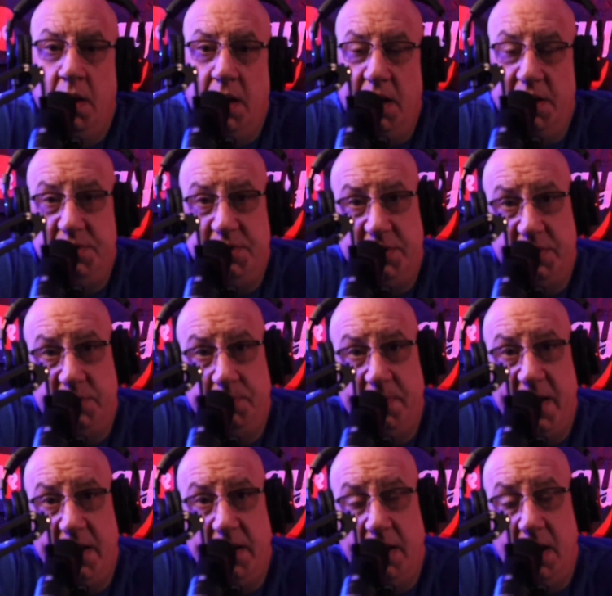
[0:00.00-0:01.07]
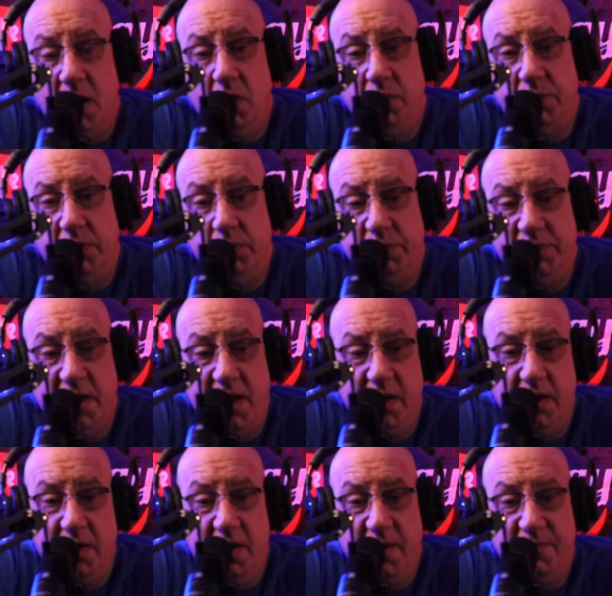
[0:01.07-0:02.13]
And she's explaining how the
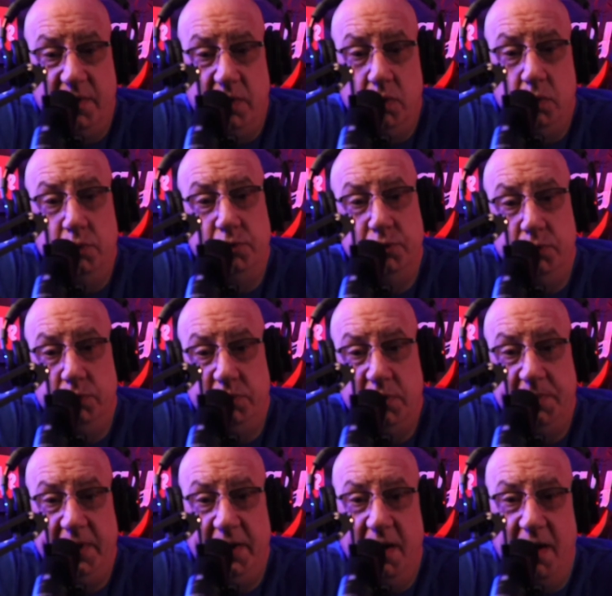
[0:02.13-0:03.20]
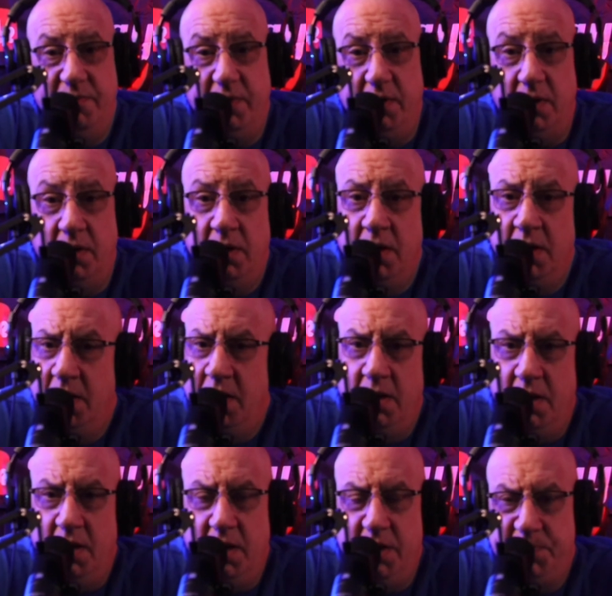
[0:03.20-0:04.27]
lieutenant governor, who's soon to be governor,
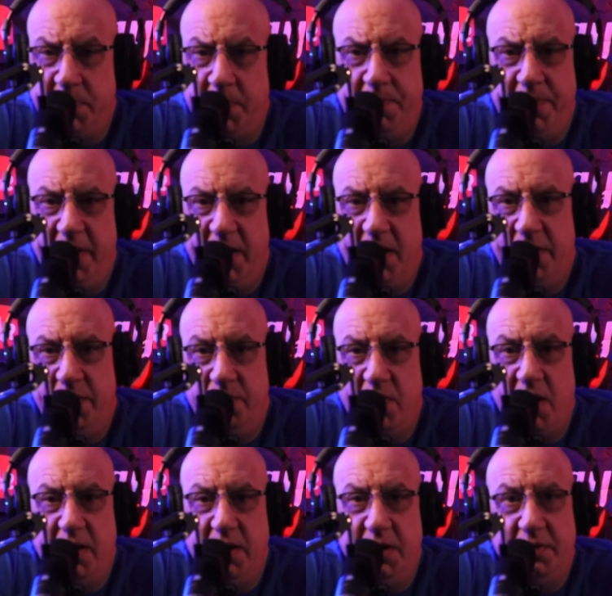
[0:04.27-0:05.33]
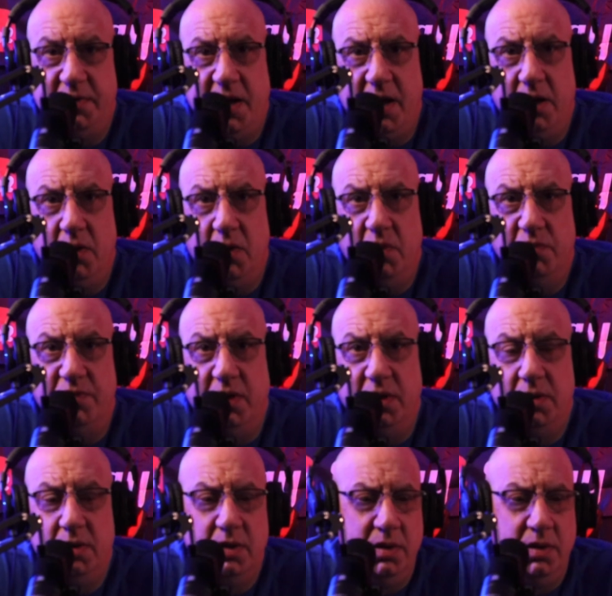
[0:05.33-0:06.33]
is prepared and ready to take over.